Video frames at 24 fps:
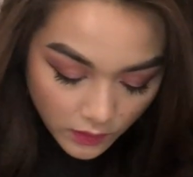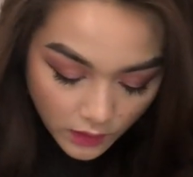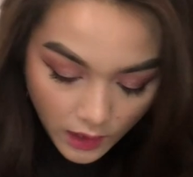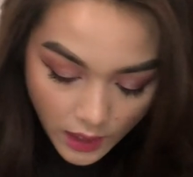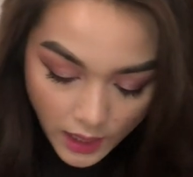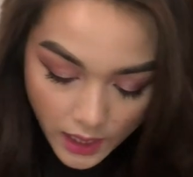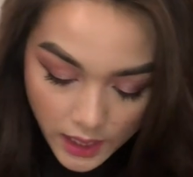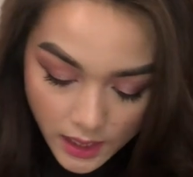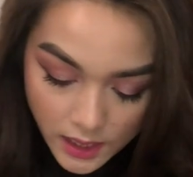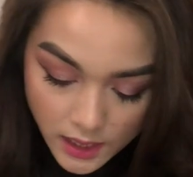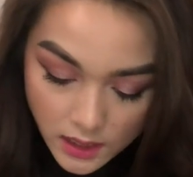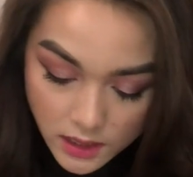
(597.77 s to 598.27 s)

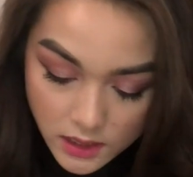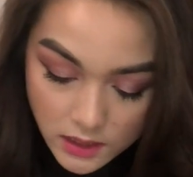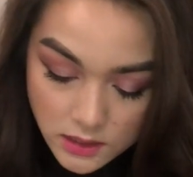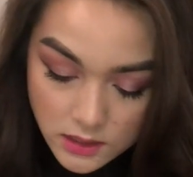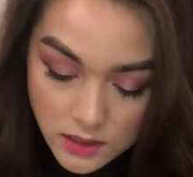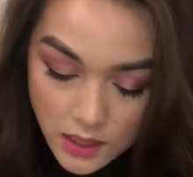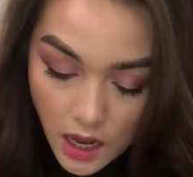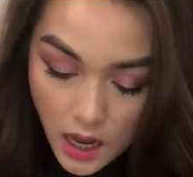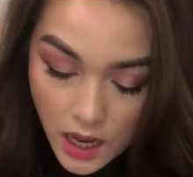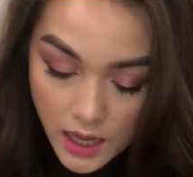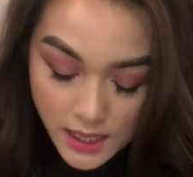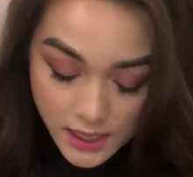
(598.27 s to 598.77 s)
And
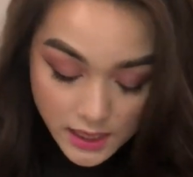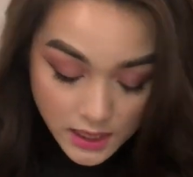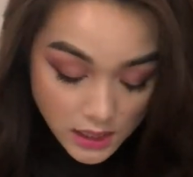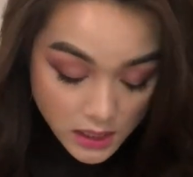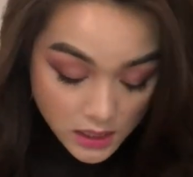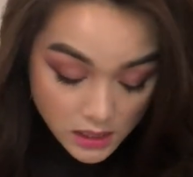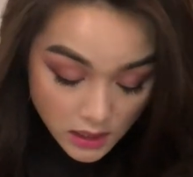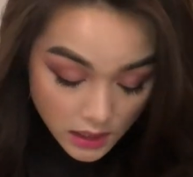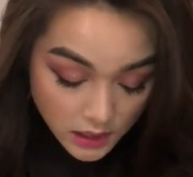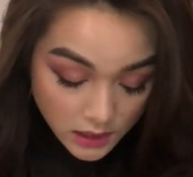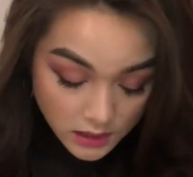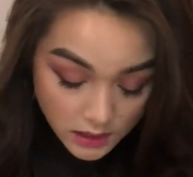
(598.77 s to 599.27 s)

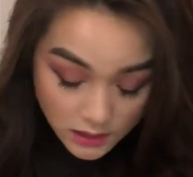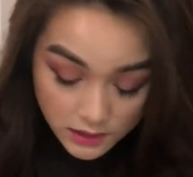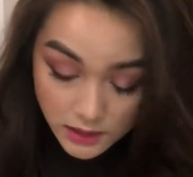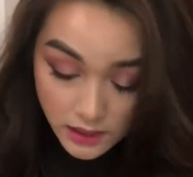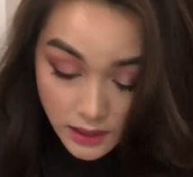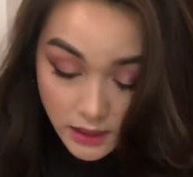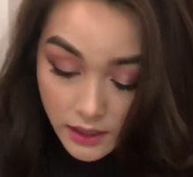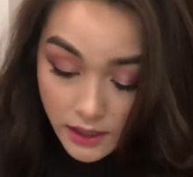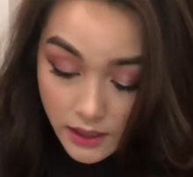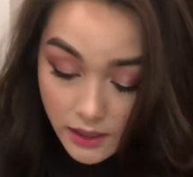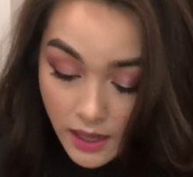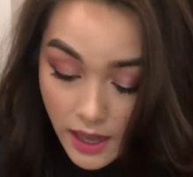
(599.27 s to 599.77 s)
it
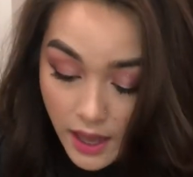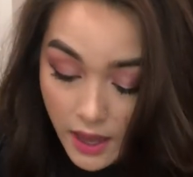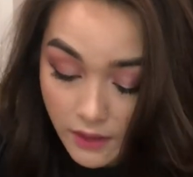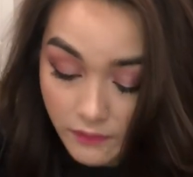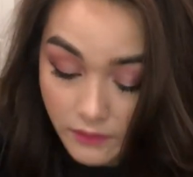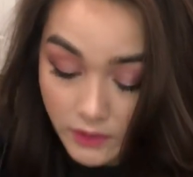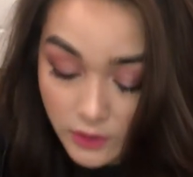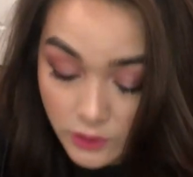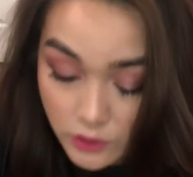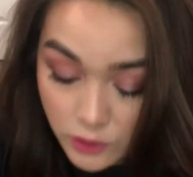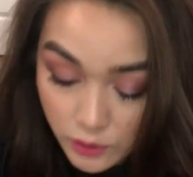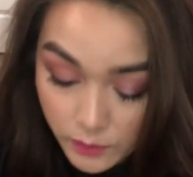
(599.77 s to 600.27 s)
doesn't get
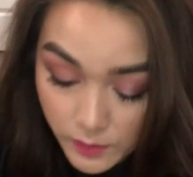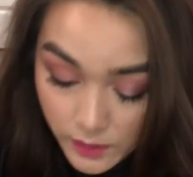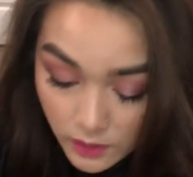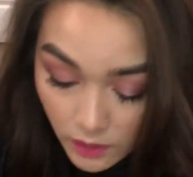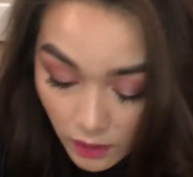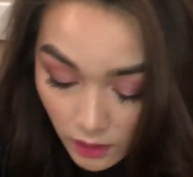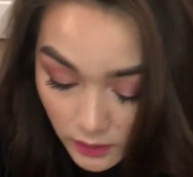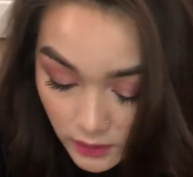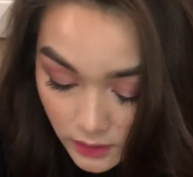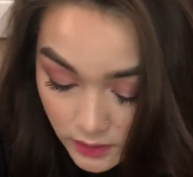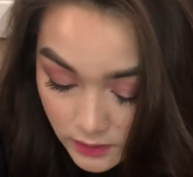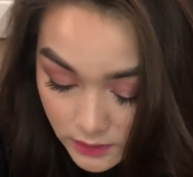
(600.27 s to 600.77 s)
heavy, to be
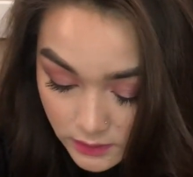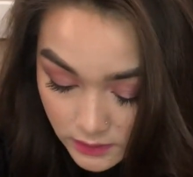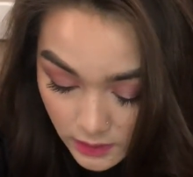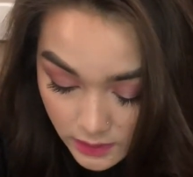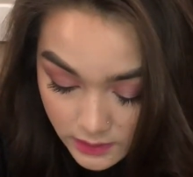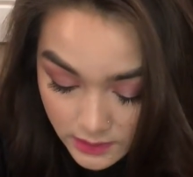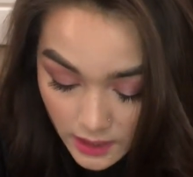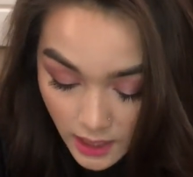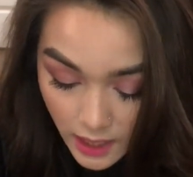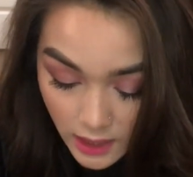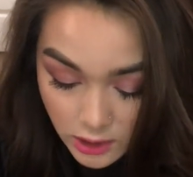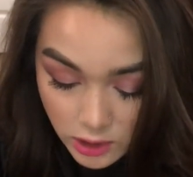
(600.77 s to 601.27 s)
honest.
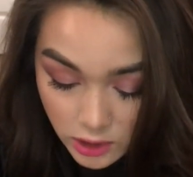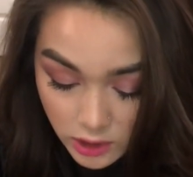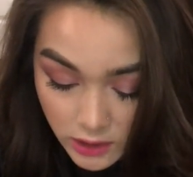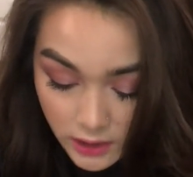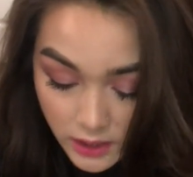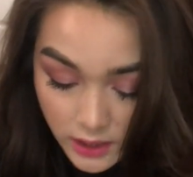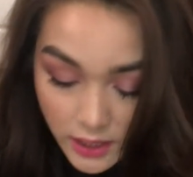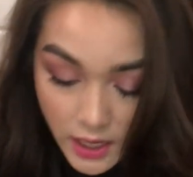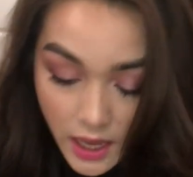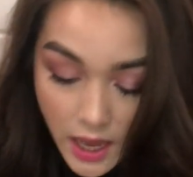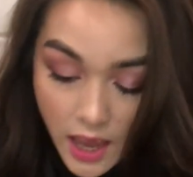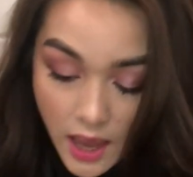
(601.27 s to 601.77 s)
It's
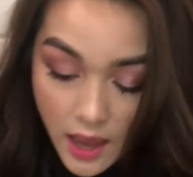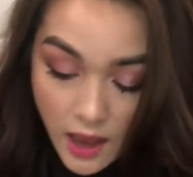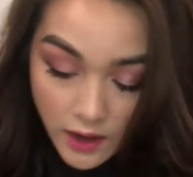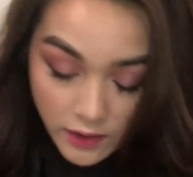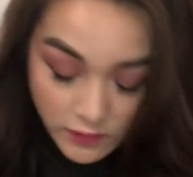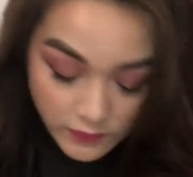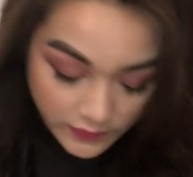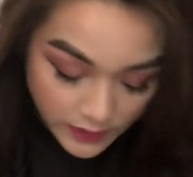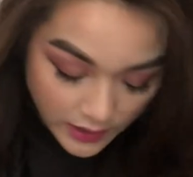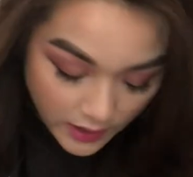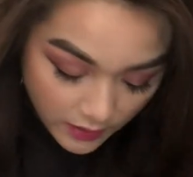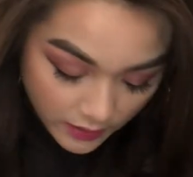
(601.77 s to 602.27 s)
actually
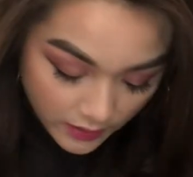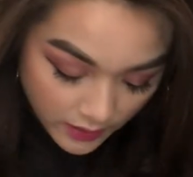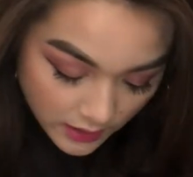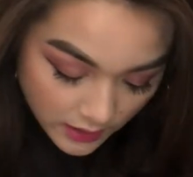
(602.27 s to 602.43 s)
very